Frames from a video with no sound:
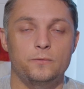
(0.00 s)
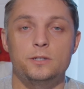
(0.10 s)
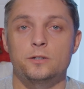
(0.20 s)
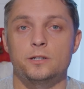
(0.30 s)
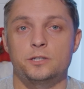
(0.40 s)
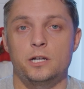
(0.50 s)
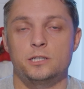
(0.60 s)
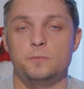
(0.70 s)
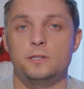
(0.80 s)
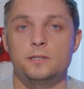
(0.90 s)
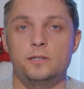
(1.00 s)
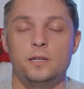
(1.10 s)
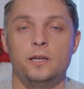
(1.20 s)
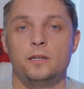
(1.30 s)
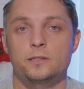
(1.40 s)
feature on ChatGPT.
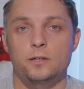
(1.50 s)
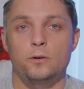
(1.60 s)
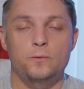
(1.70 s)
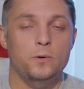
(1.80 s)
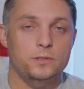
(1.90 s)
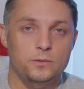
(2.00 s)
So of course,